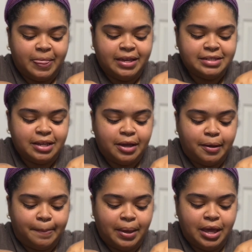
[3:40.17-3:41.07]
these
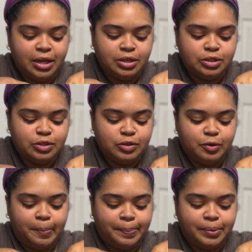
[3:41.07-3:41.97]
up
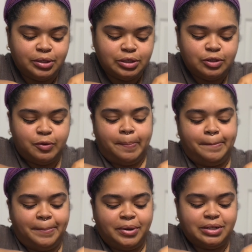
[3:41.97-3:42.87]
super,
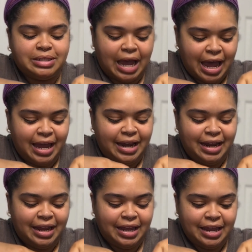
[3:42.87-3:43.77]
super tiny.